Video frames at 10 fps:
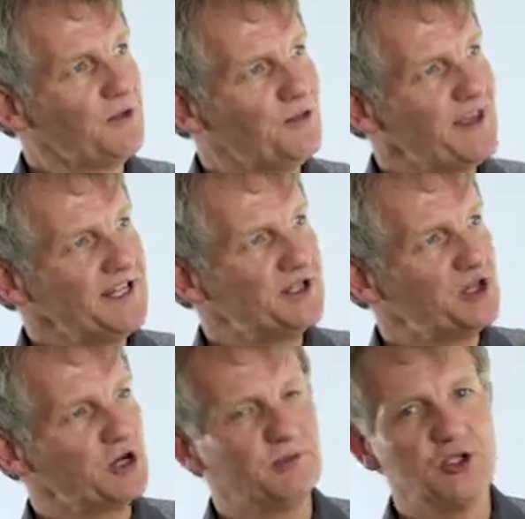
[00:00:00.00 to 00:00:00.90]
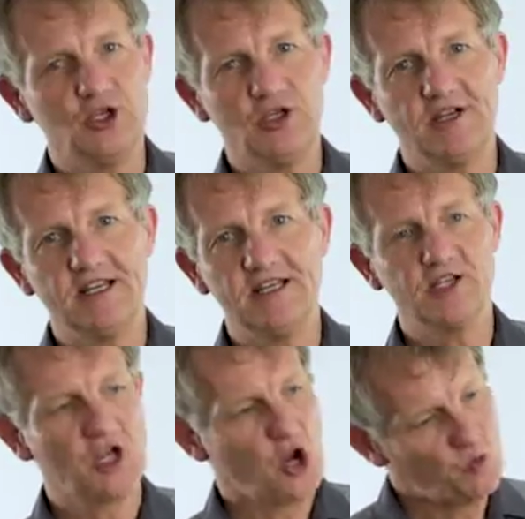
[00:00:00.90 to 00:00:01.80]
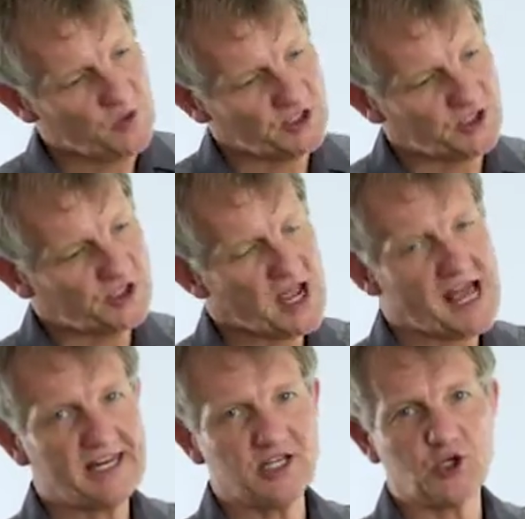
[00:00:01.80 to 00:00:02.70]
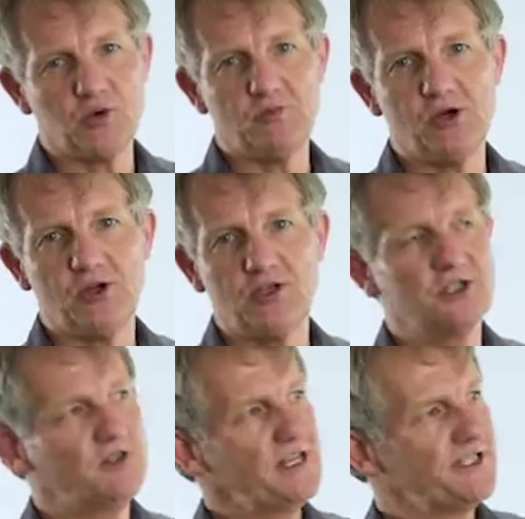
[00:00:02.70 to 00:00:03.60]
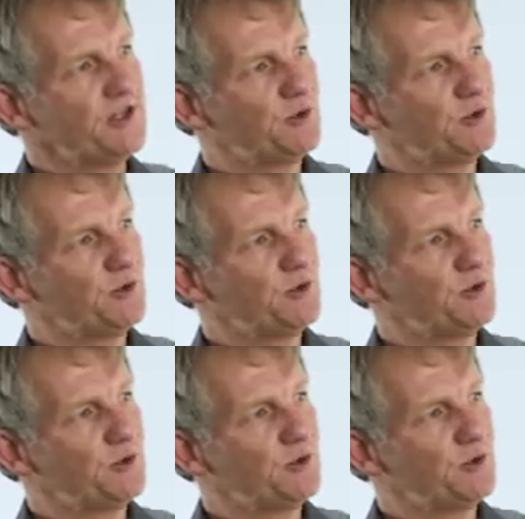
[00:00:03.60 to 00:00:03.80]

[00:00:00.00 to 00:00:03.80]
these are the opportunities which are starting to emerge, these are